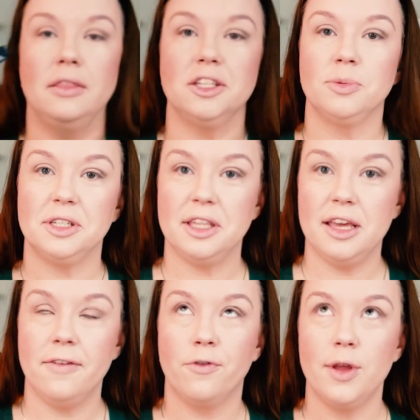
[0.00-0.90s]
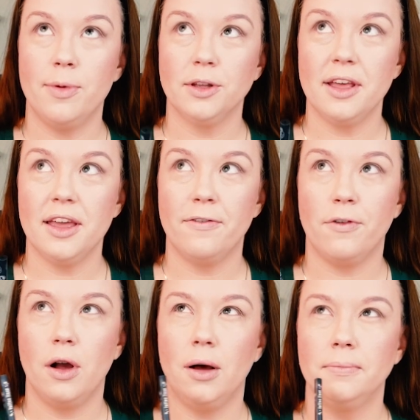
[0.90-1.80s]
This was the free birthday gift
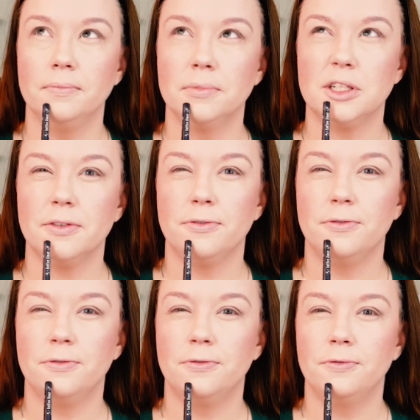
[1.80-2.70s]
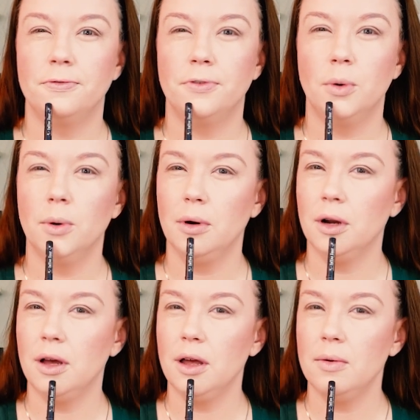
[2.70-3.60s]
from Sephora,
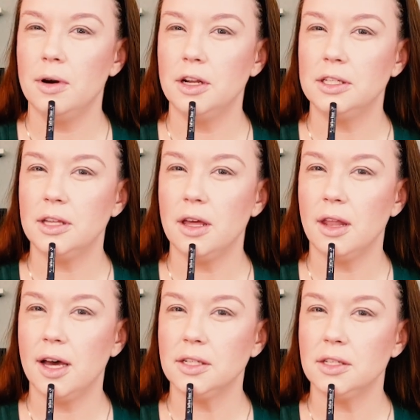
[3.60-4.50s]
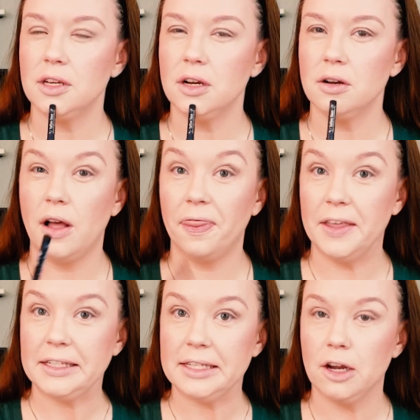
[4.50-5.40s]
I want to say last year. Not
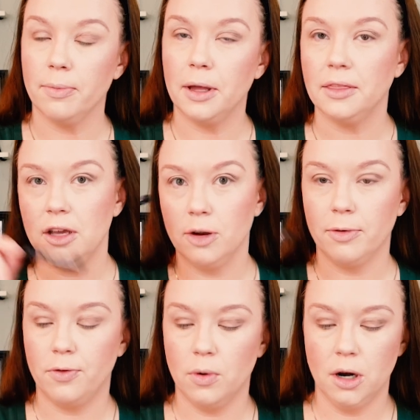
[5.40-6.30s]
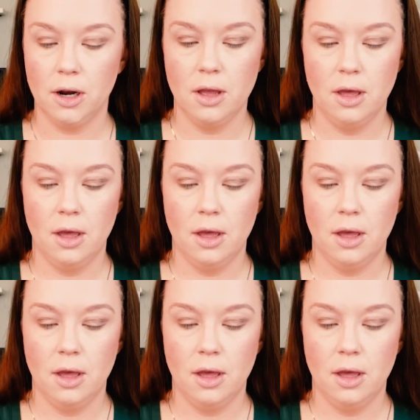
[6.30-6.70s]
this year, but the year before.